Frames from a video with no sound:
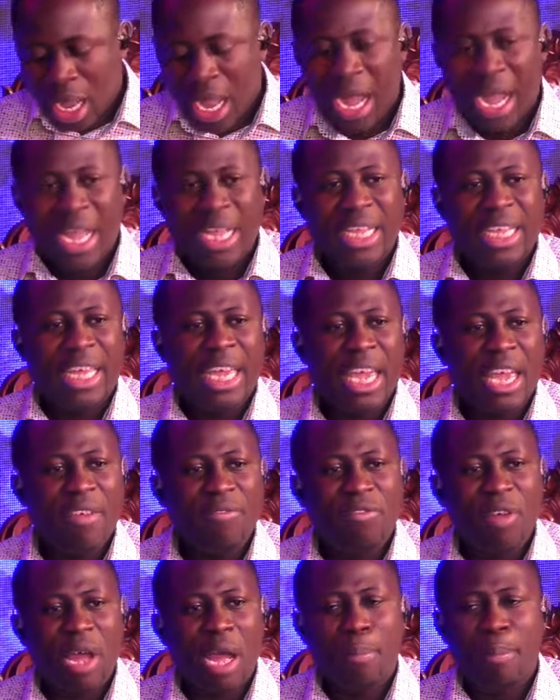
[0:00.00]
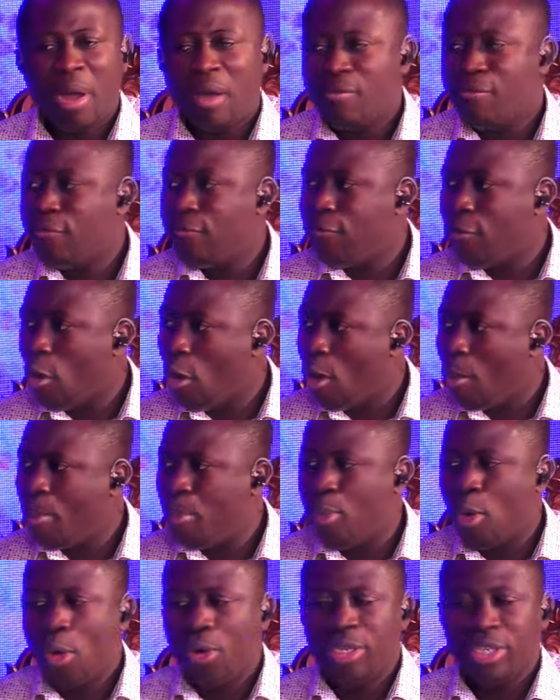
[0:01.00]
I gave about four
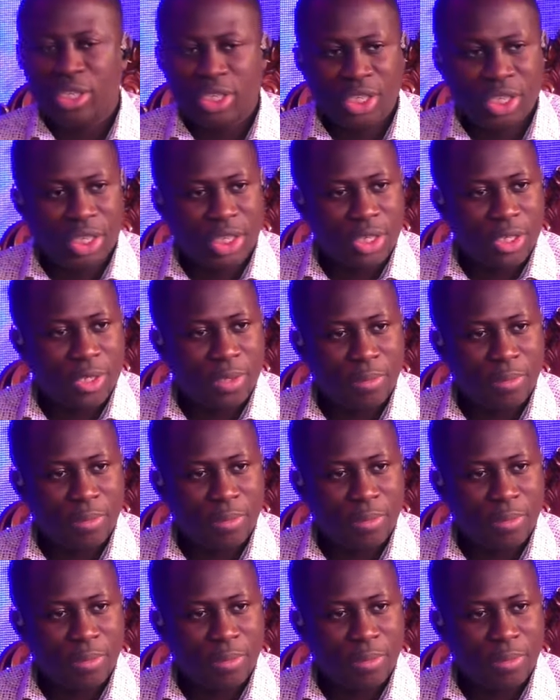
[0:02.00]
points